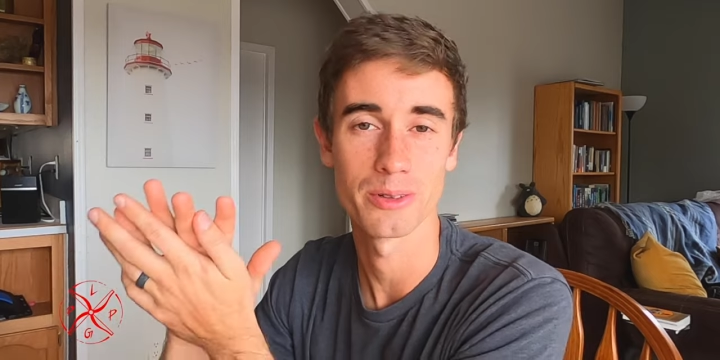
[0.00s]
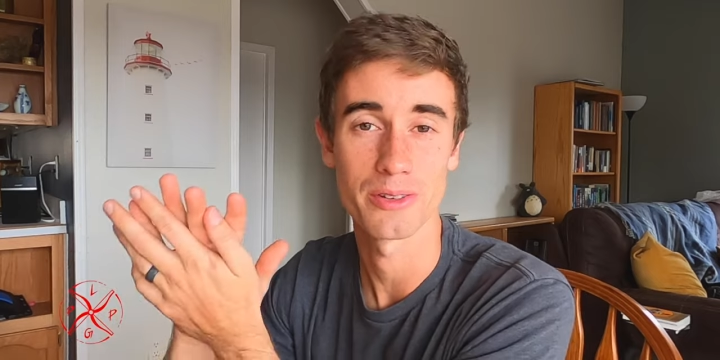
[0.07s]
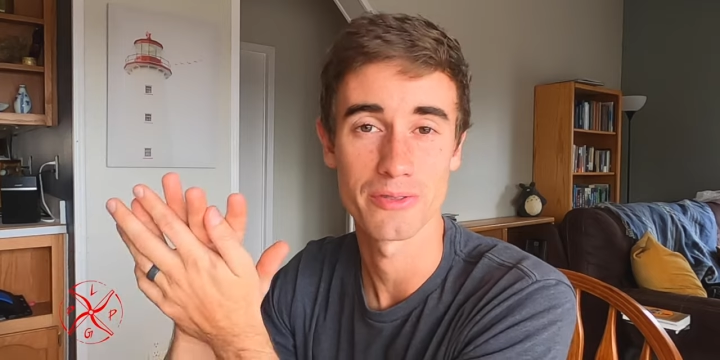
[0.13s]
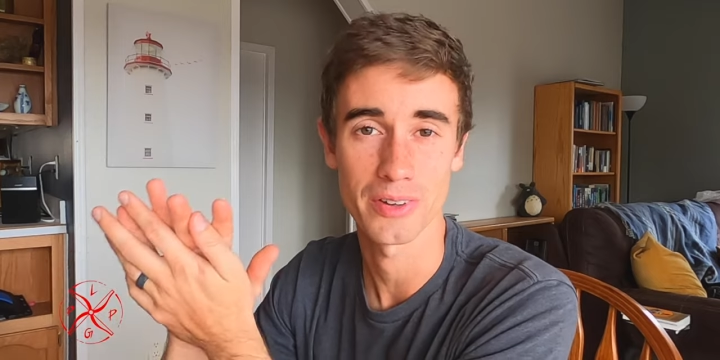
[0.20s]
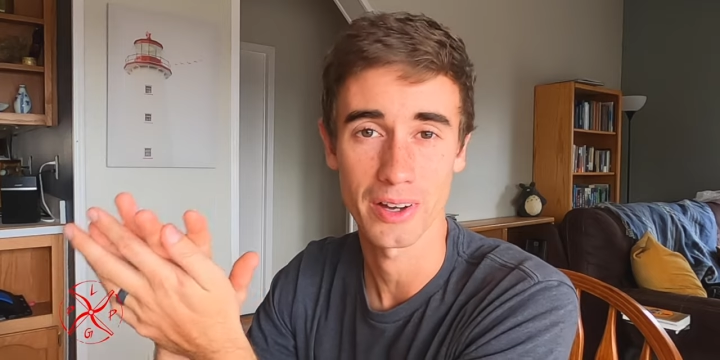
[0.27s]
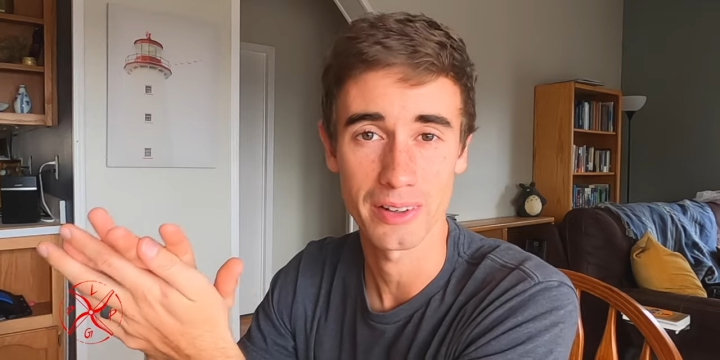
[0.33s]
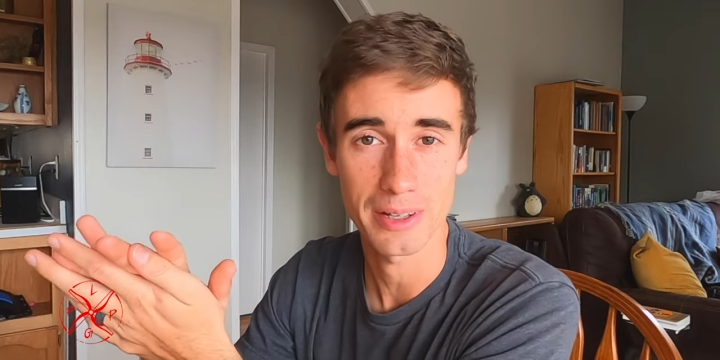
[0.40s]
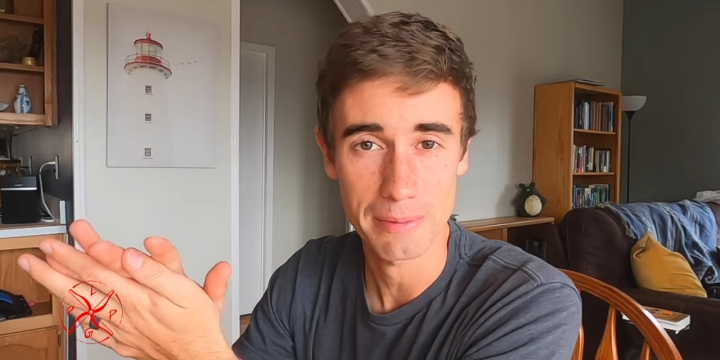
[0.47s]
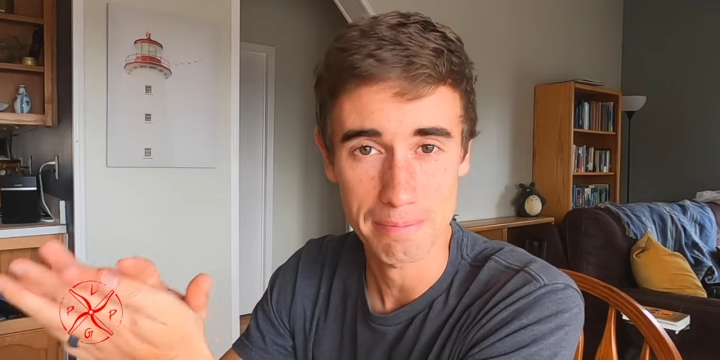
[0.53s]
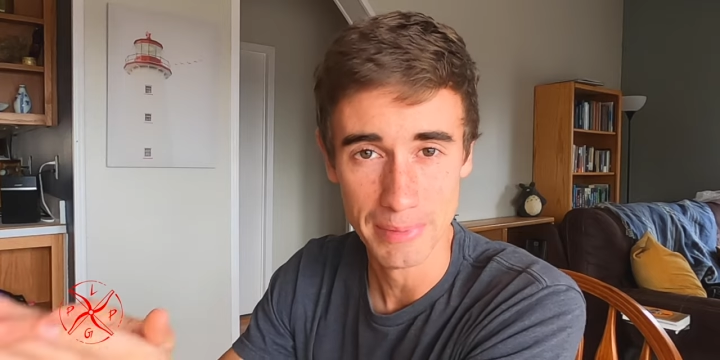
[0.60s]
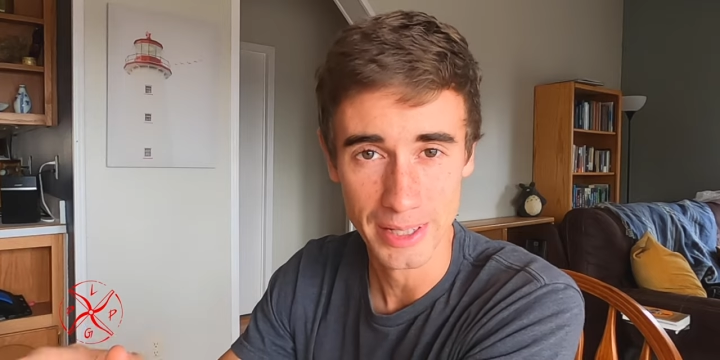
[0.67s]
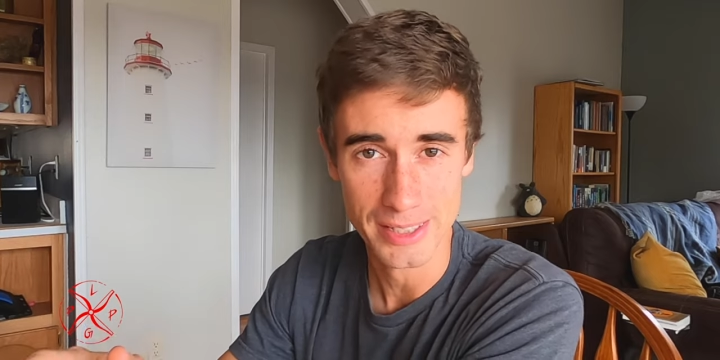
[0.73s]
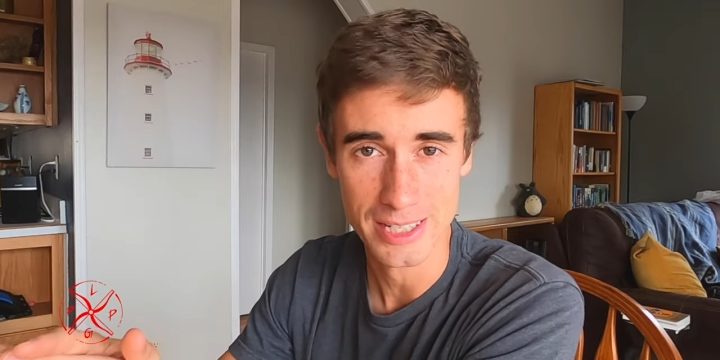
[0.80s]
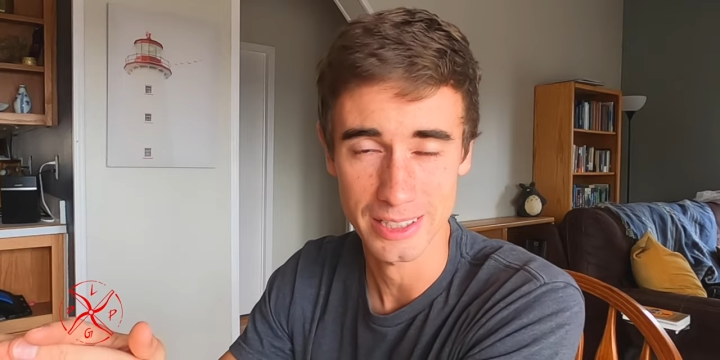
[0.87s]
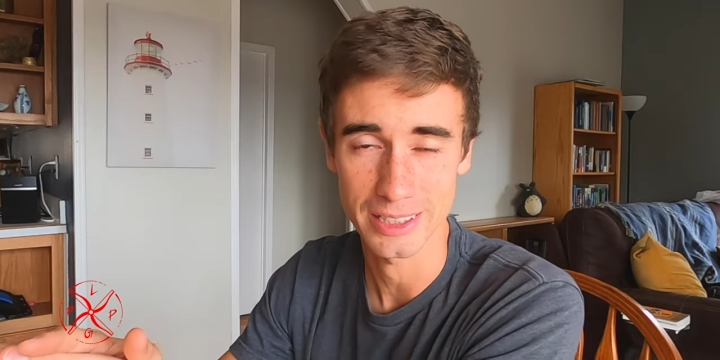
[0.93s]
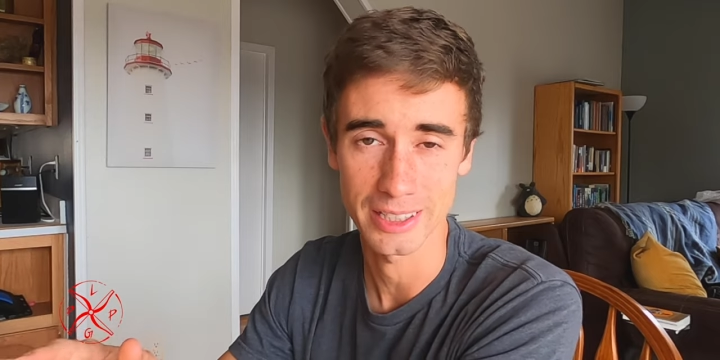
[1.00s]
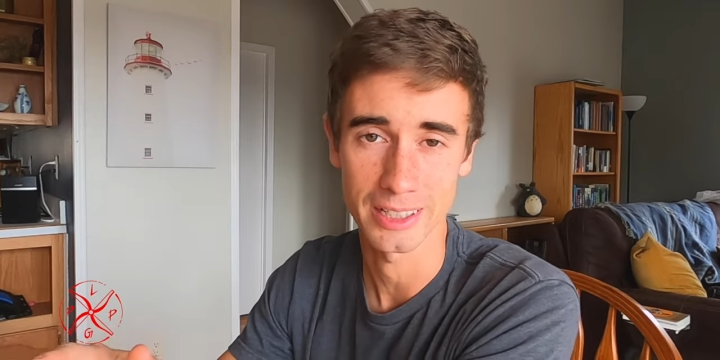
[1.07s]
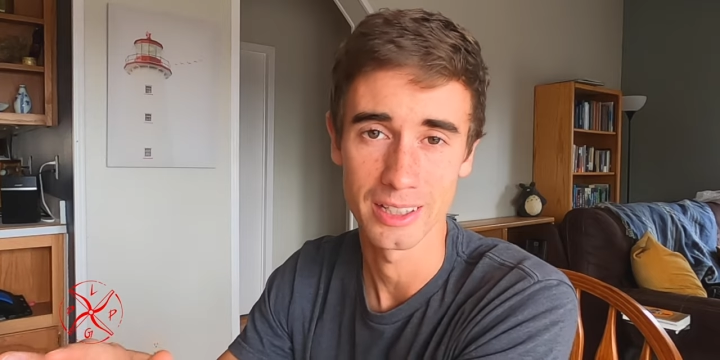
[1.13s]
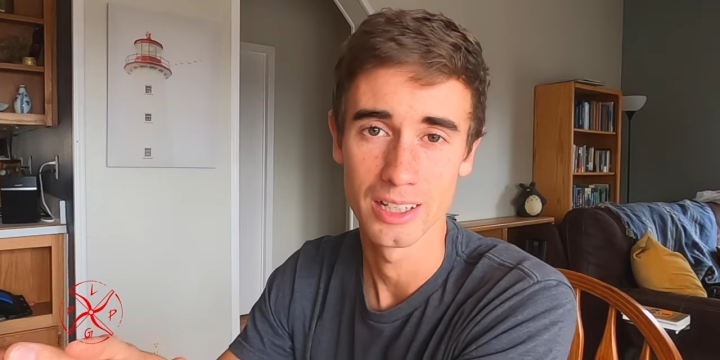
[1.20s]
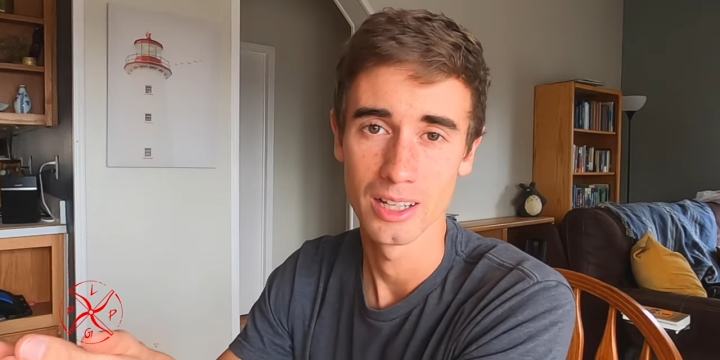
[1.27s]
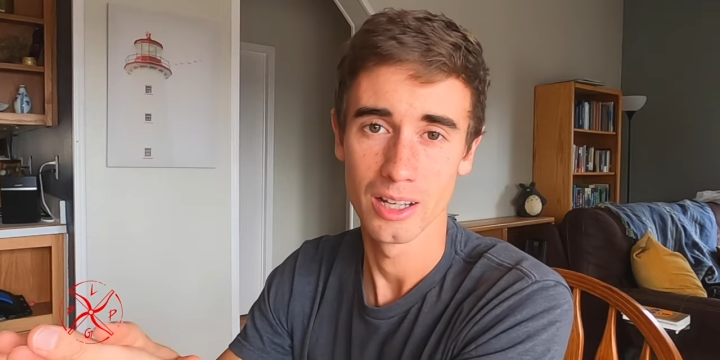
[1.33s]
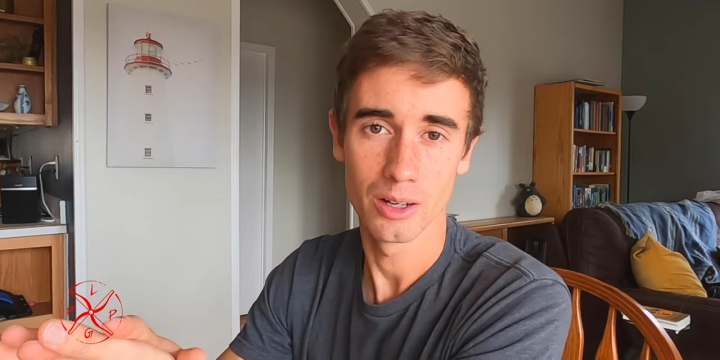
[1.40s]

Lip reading: we've found it mentally,